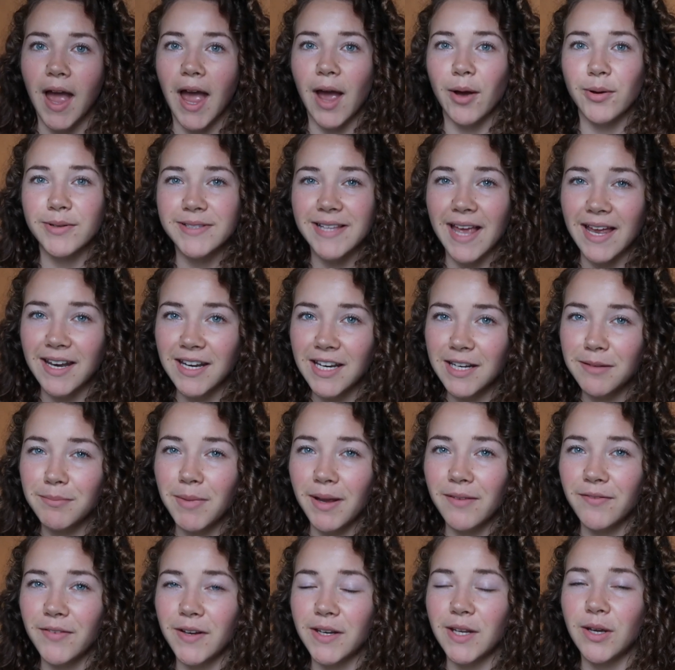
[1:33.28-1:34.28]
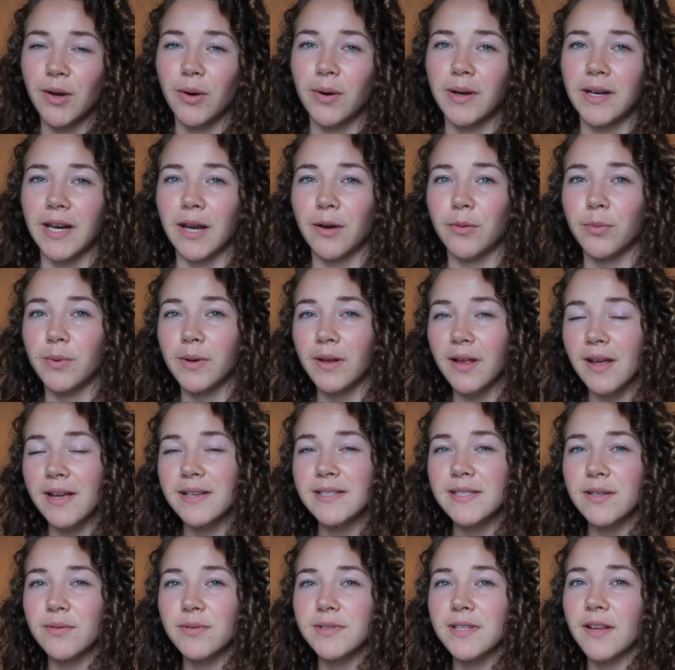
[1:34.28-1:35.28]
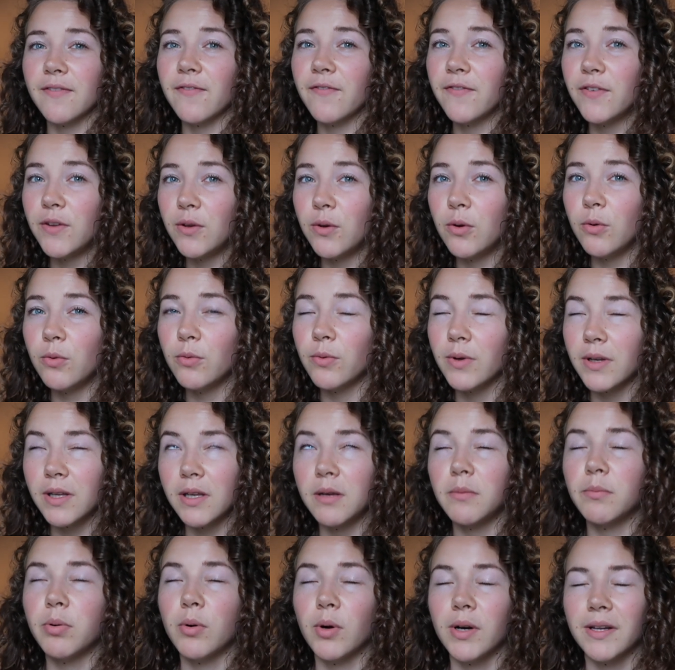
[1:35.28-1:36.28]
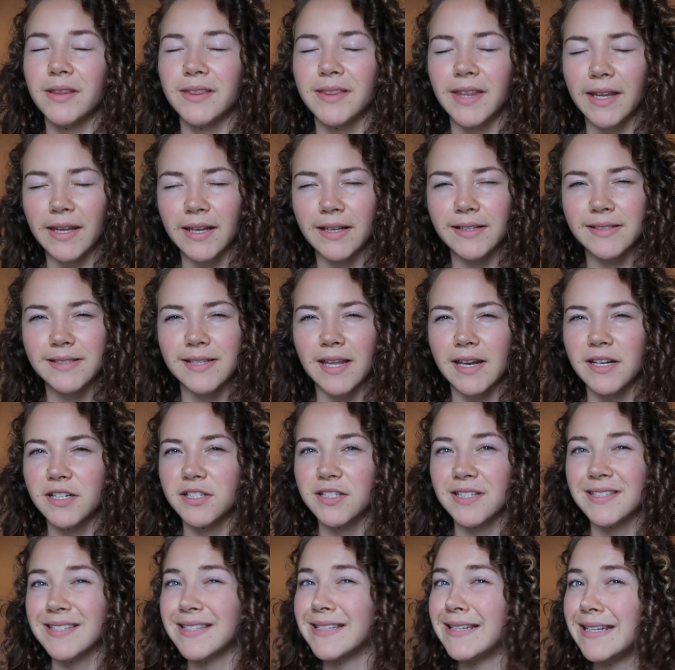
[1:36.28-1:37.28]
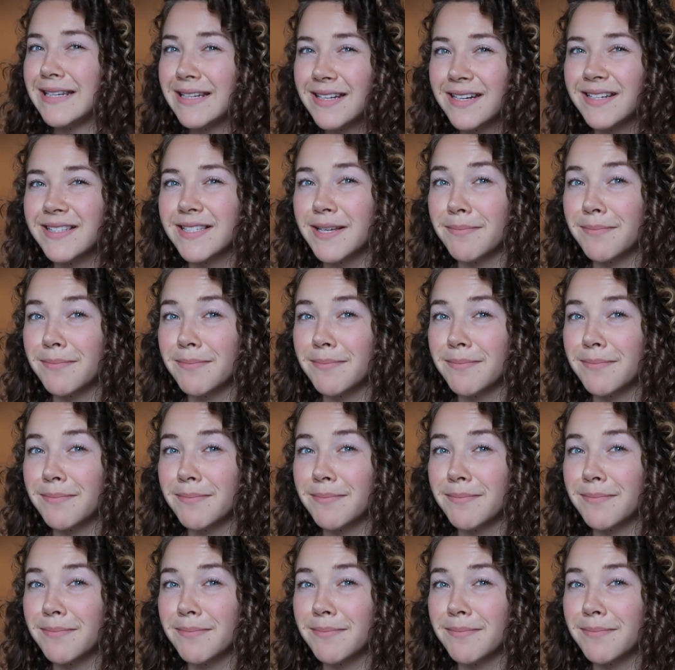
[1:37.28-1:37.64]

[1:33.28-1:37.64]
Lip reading: I was editing my video and I realized there was a few really important things I just needed